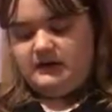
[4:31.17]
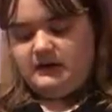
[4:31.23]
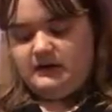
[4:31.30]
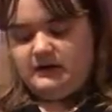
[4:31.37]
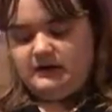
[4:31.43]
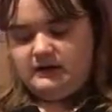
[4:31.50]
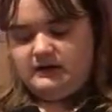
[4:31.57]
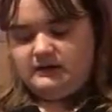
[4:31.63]

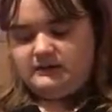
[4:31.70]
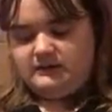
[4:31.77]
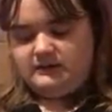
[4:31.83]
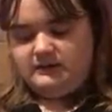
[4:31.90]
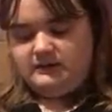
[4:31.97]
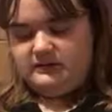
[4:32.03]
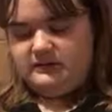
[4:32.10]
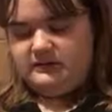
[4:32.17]
it's
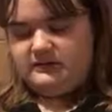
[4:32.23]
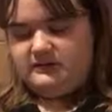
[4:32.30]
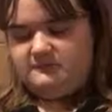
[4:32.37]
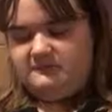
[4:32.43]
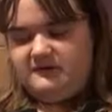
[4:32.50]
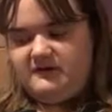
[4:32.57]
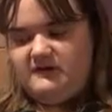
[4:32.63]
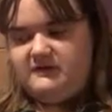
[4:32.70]
good. It's
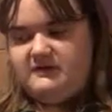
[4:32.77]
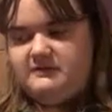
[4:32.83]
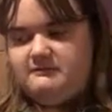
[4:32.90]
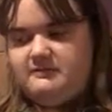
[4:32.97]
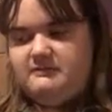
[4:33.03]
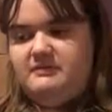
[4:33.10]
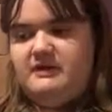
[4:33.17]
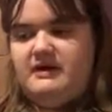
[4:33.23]
very
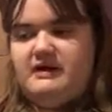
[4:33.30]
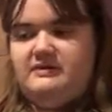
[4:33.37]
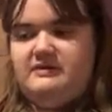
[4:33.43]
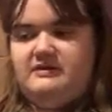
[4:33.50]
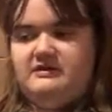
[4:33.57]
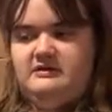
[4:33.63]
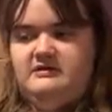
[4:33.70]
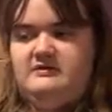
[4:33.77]
simple plot.
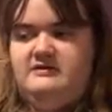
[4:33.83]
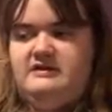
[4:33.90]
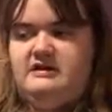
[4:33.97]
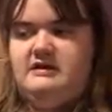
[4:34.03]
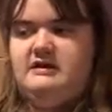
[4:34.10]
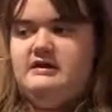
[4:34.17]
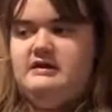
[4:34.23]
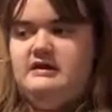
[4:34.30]
There's
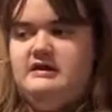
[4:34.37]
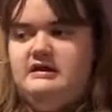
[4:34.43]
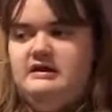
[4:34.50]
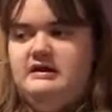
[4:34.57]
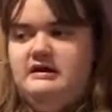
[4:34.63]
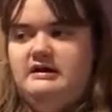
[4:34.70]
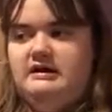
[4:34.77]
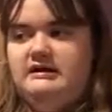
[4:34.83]

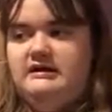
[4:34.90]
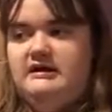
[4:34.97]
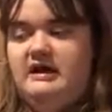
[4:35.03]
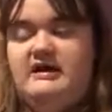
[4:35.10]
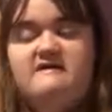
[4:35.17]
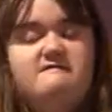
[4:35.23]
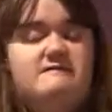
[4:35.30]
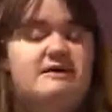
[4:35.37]

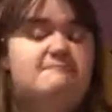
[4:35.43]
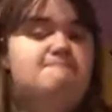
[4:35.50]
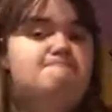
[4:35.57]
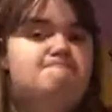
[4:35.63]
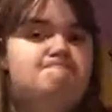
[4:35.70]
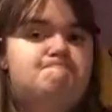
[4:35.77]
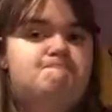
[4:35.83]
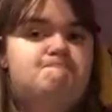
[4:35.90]
cavemen,
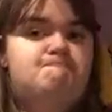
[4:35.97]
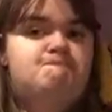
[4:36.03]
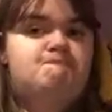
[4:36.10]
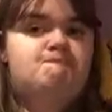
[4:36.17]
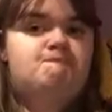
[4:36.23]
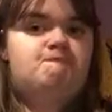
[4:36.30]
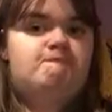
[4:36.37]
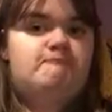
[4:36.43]

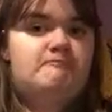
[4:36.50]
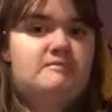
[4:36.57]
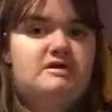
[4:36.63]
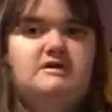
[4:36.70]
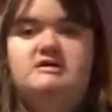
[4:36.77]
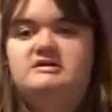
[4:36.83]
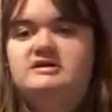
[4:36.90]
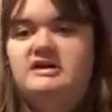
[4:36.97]

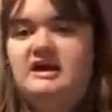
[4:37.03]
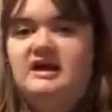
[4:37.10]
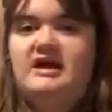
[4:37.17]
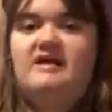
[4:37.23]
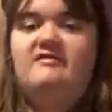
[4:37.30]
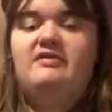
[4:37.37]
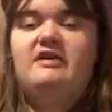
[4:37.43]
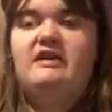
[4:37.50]
so you gotta
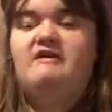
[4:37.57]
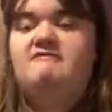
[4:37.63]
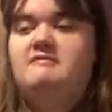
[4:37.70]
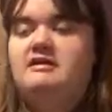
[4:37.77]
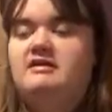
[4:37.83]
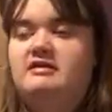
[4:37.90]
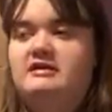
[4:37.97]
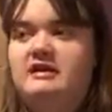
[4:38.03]
have the
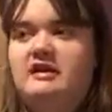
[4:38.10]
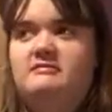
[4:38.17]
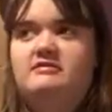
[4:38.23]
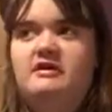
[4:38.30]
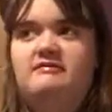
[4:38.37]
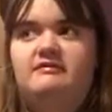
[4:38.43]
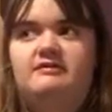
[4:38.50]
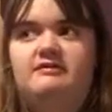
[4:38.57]
cavemen in the time
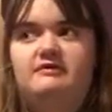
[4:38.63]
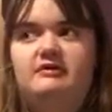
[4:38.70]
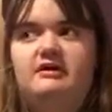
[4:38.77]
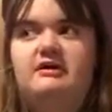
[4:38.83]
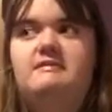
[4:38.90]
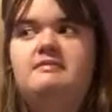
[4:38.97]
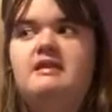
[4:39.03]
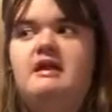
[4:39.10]
travel
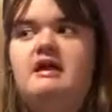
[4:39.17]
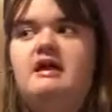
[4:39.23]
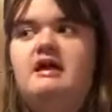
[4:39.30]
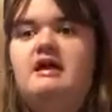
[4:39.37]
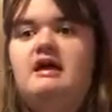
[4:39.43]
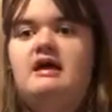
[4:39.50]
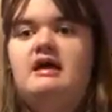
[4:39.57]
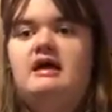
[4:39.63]
story,
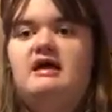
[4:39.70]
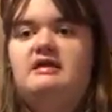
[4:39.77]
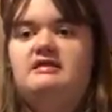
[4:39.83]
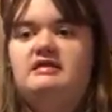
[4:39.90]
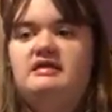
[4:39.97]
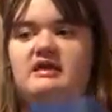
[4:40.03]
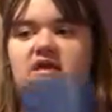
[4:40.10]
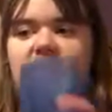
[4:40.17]

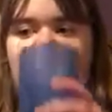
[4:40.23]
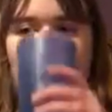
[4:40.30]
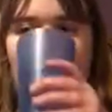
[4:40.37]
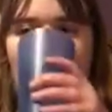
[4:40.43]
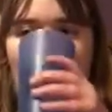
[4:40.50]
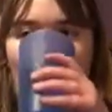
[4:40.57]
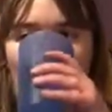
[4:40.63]
and they